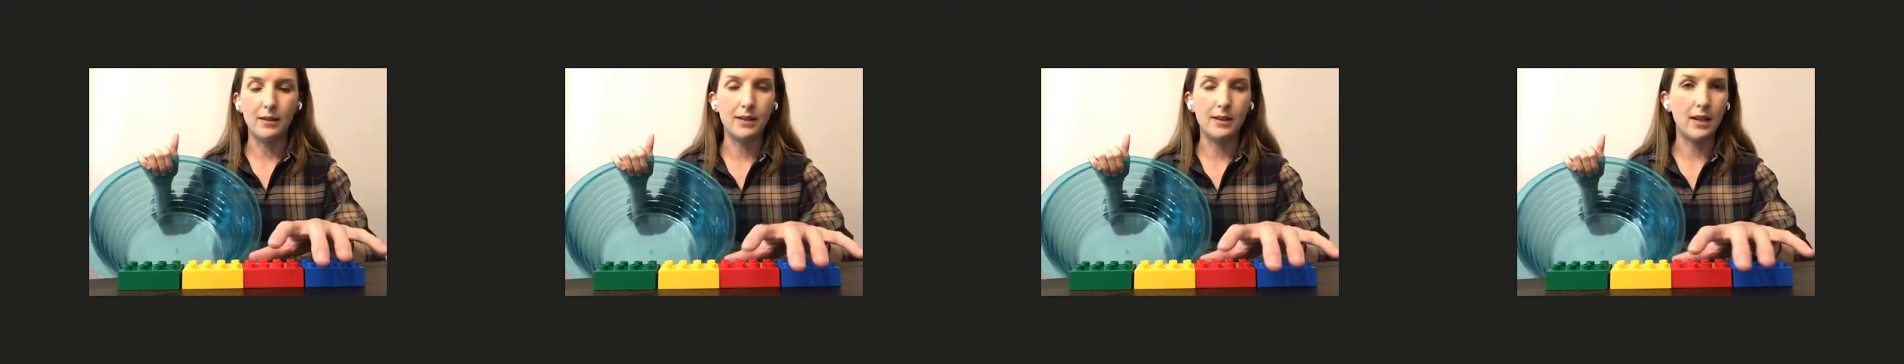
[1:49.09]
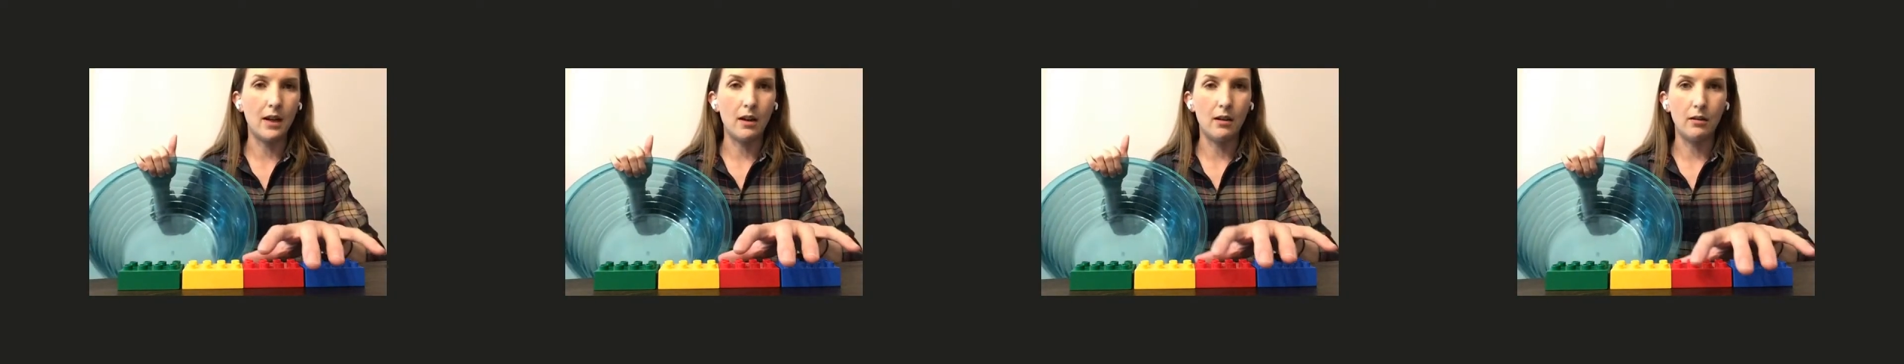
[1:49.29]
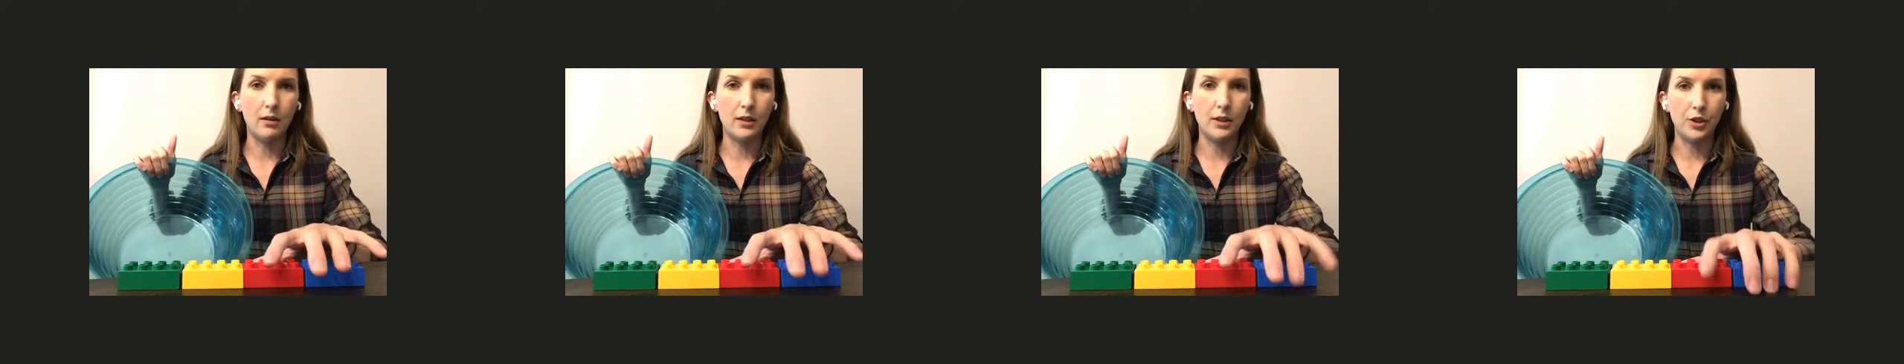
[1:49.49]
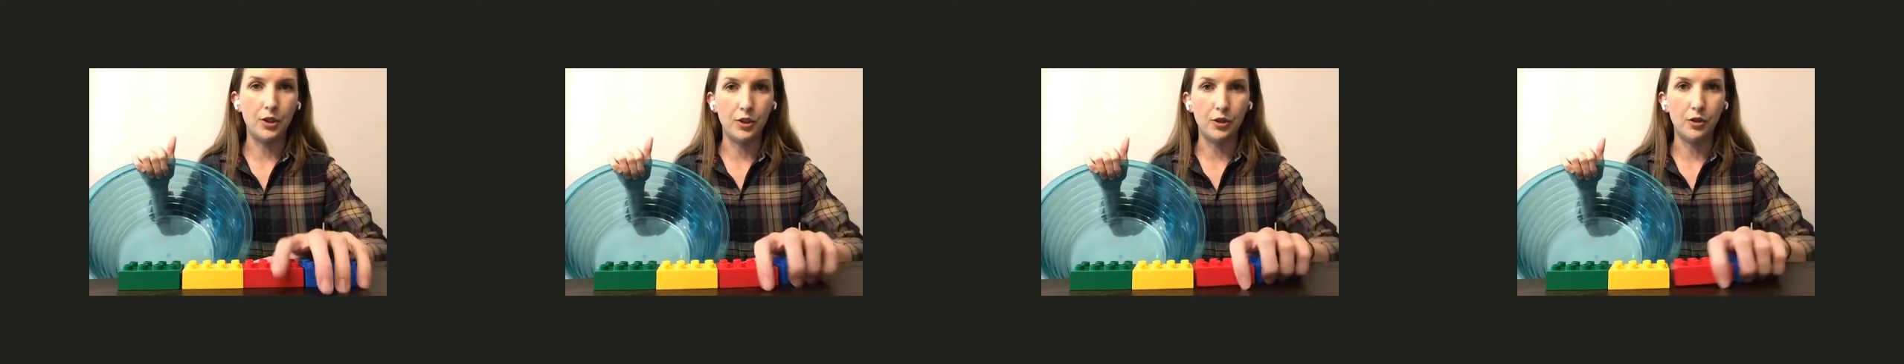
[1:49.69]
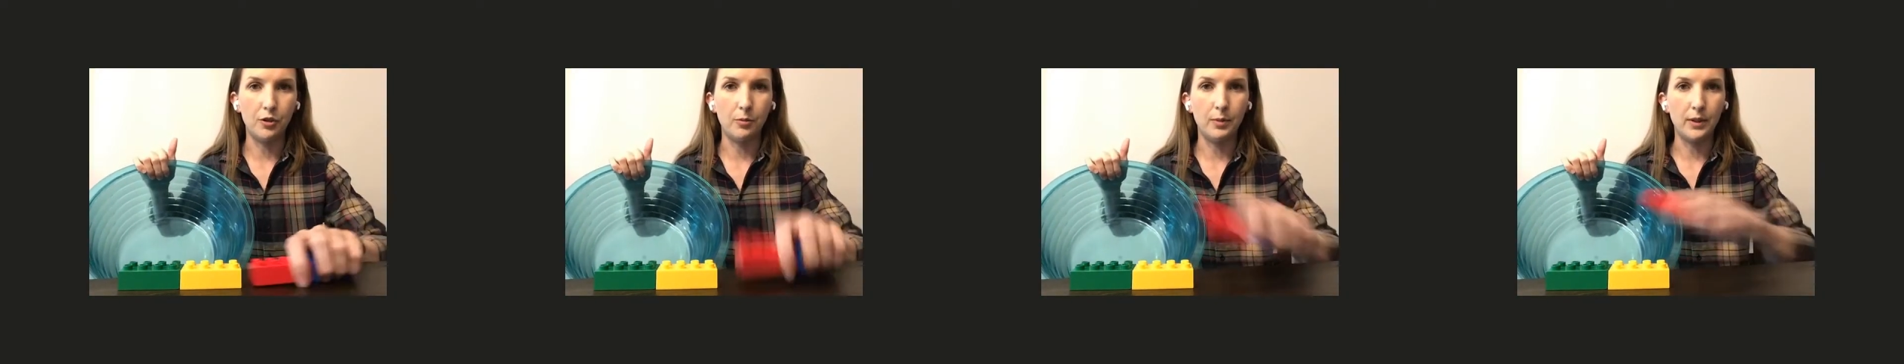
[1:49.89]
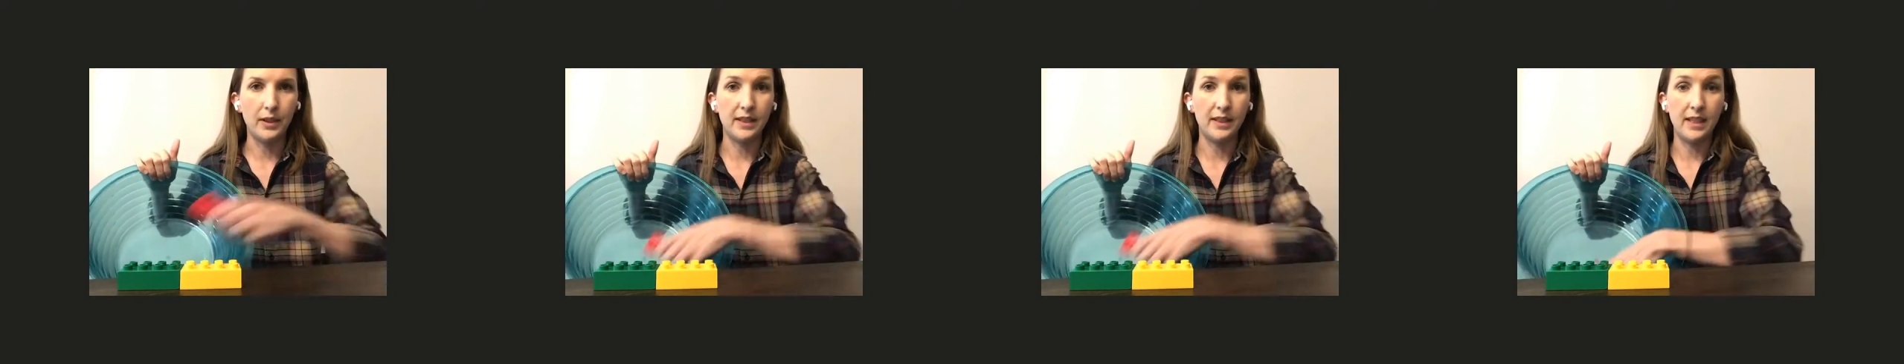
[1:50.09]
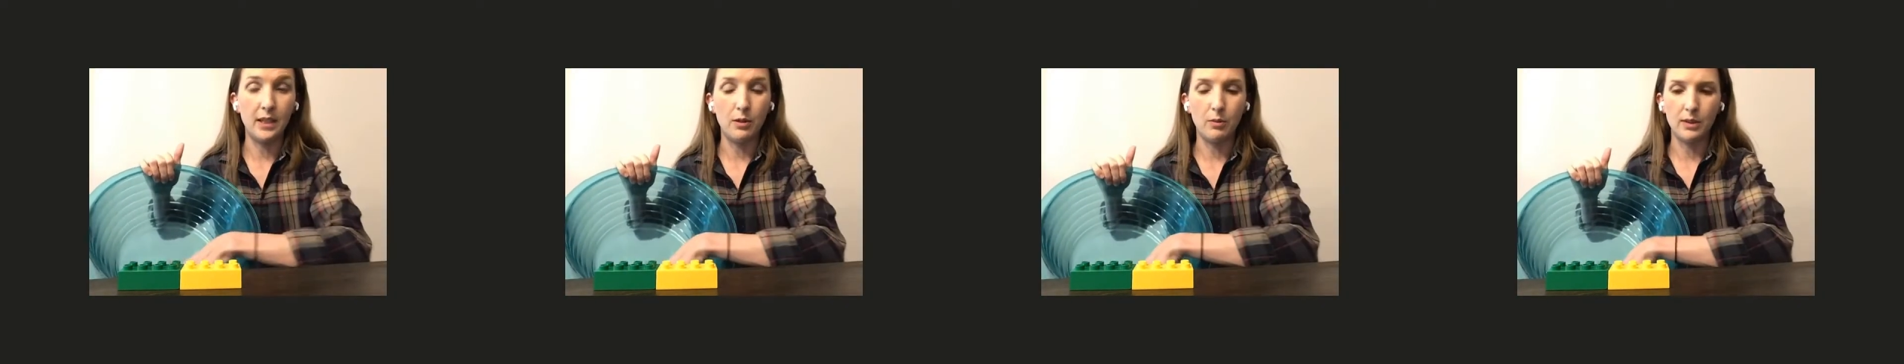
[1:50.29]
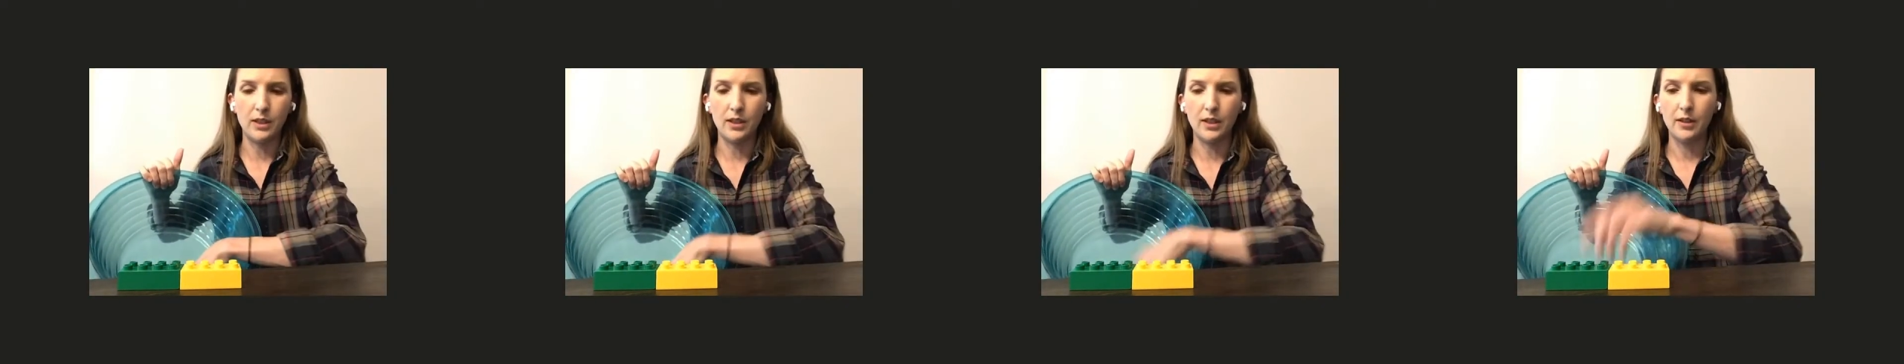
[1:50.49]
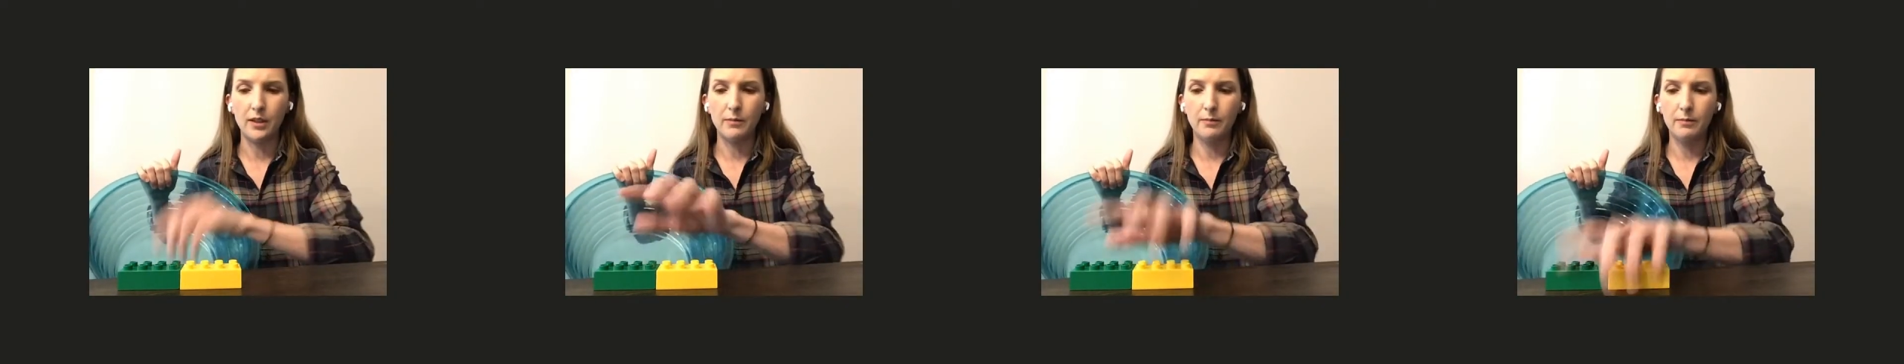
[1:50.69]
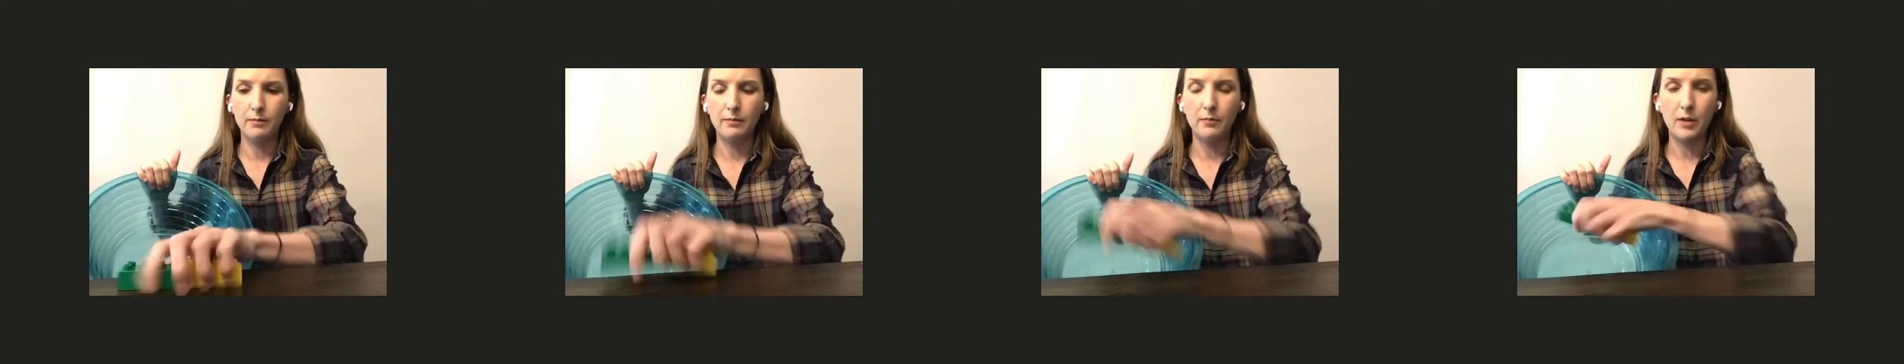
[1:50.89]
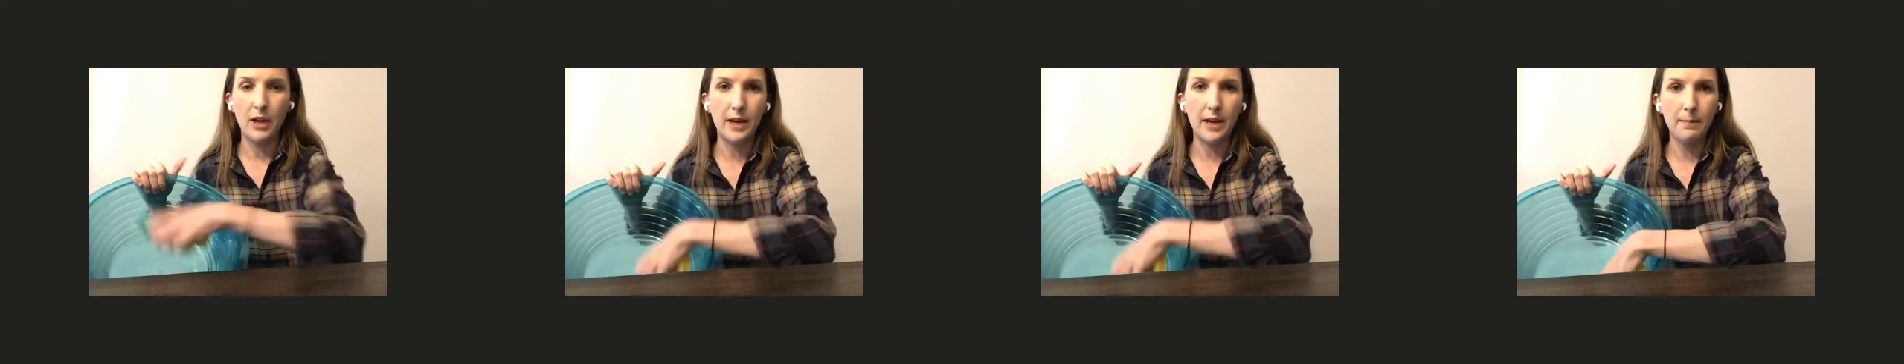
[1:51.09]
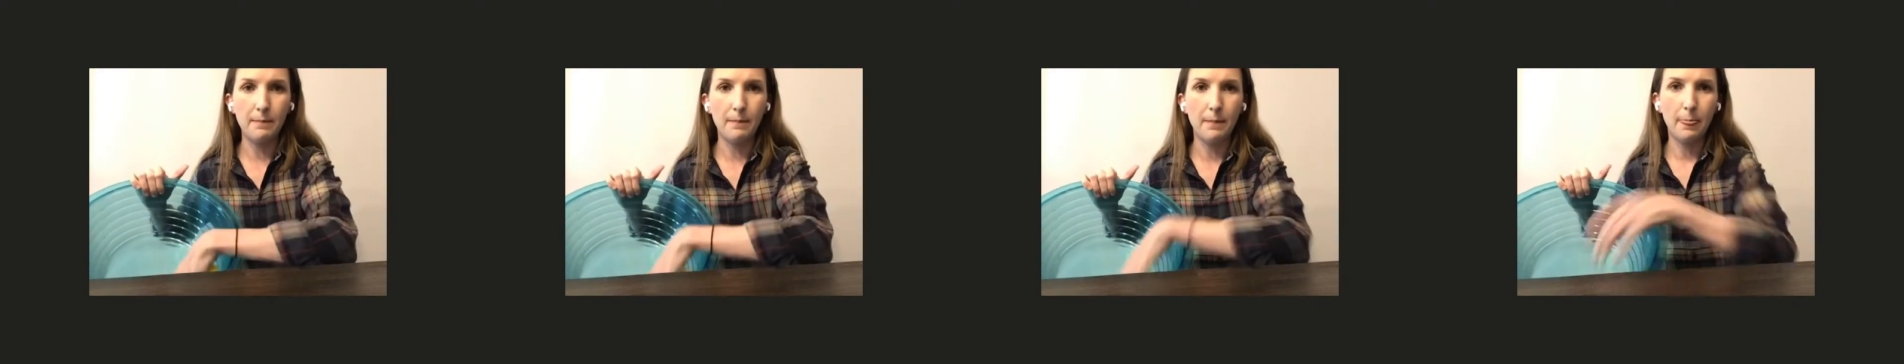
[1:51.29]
cell and tube and sequencer, right?